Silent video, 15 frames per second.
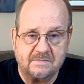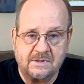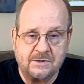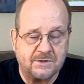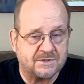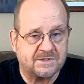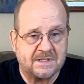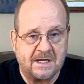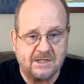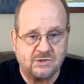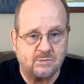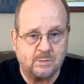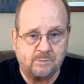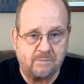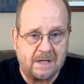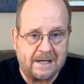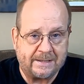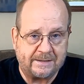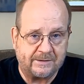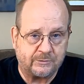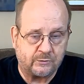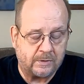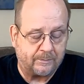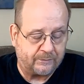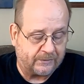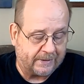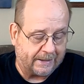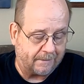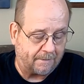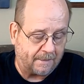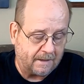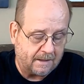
a good sized human body to trip that.